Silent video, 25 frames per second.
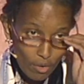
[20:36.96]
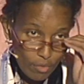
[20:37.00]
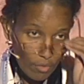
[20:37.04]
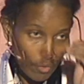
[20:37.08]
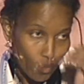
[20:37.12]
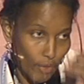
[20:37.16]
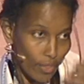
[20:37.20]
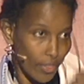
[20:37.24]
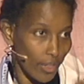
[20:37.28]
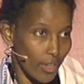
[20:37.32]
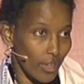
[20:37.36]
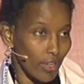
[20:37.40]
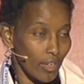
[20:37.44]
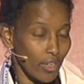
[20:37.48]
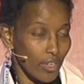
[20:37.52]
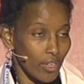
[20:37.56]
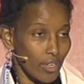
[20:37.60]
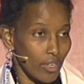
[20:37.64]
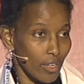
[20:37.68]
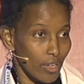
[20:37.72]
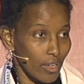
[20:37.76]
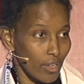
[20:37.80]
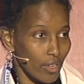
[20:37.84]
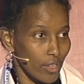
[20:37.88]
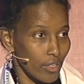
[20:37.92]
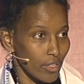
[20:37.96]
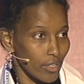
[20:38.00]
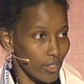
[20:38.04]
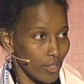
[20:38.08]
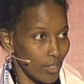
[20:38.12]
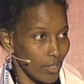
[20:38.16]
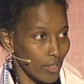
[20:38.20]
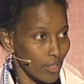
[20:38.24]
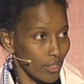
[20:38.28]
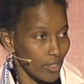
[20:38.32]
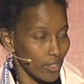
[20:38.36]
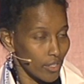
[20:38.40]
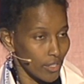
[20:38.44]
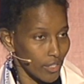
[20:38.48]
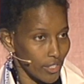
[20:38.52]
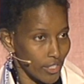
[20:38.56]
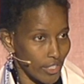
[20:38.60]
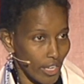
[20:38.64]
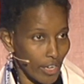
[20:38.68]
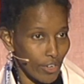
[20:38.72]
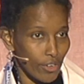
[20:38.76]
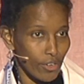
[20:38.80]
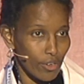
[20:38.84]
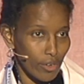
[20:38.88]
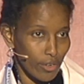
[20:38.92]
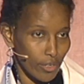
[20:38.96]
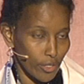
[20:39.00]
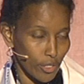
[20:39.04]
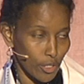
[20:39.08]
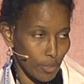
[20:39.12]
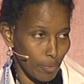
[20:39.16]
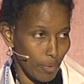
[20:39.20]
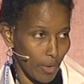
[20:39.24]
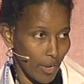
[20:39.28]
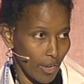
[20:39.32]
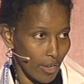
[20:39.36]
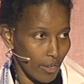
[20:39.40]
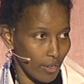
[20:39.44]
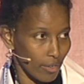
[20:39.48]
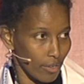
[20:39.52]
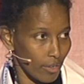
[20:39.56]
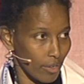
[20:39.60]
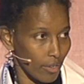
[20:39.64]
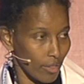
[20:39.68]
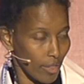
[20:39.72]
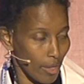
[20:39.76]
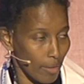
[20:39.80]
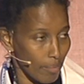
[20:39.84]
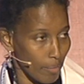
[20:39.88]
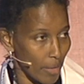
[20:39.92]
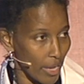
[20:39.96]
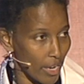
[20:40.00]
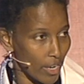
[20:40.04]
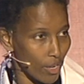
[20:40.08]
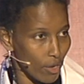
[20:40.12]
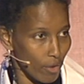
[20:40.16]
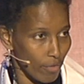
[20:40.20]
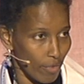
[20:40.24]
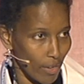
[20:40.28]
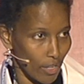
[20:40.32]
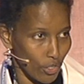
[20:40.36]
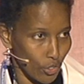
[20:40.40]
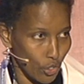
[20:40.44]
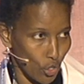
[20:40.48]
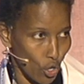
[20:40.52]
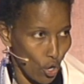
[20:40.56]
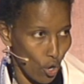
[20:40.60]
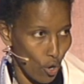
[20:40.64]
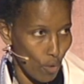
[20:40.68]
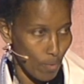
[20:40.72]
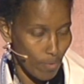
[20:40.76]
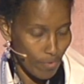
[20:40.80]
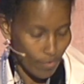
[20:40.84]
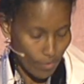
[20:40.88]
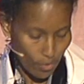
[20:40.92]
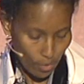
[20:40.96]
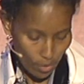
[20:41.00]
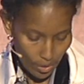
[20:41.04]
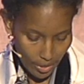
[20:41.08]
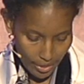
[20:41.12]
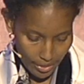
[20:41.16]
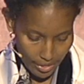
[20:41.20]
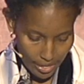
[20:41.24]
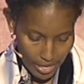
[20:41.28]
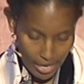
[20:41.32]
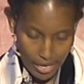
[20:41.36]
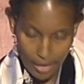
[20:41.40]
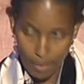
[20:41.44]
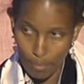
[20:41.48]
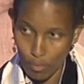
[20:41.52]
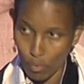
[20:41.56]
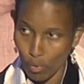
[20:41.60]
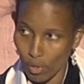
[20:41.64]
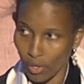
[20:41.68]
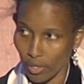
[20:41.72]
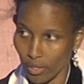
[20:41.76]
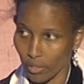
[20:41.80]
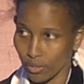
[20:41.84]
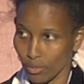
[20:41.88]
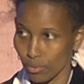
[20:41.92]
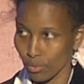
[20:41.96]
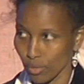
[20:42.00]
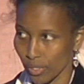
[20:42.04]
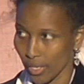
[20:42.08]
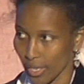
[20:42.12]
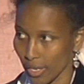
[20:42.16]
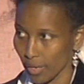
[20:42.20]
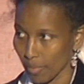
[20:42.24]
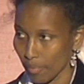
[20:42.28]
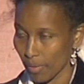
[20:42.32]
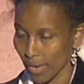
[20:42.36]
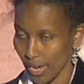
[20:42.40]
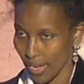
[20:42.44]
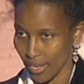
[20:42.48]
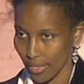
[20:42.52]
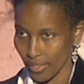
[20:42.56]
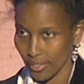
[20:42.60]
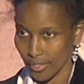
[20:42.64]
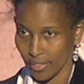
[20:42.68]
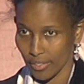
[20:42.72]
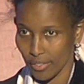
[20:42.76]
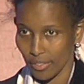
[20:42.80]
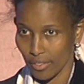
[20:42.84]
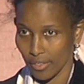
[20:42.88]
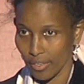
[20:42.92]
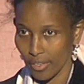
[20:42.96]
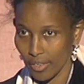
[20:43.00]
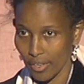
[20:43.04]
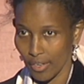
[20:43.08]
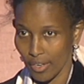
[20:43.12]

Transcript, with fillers: For the secular spring that many of us hope for in the Arab world to take place,